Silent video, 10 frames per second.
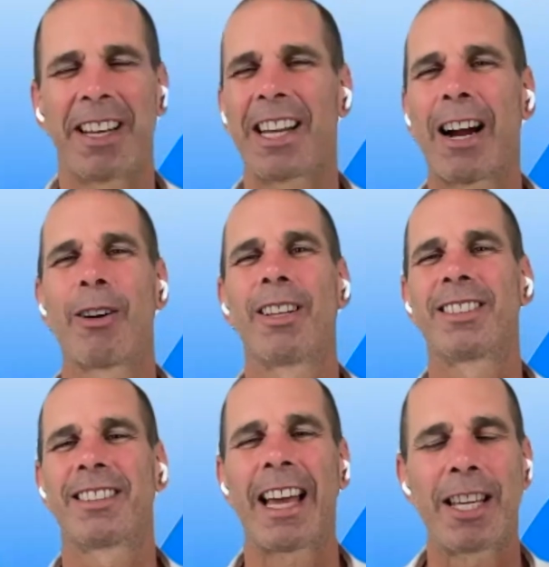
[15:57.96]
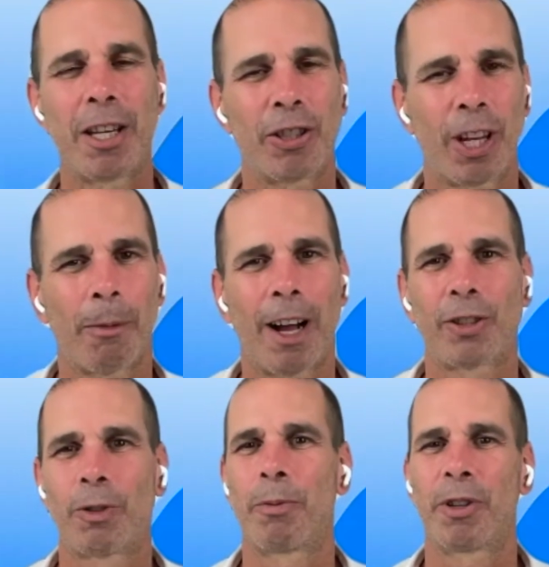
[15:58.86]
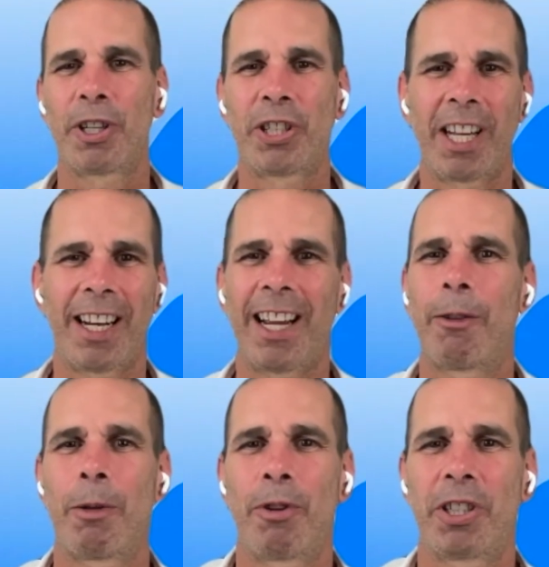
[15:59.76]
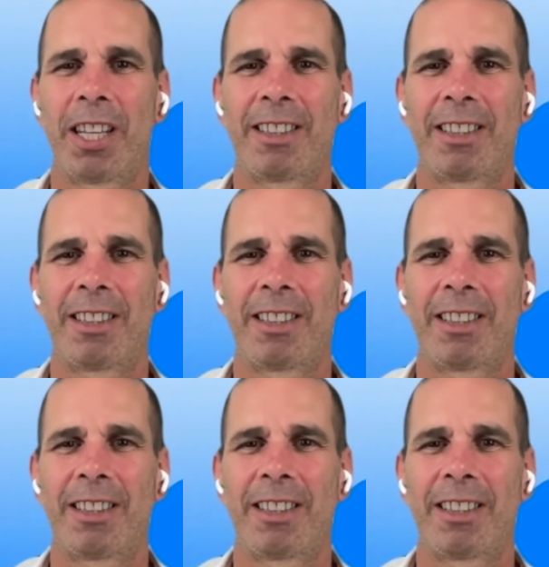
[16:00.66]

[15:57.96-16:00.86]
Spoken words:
Karolis, thank you so much. We appreciate it, and we appreciate the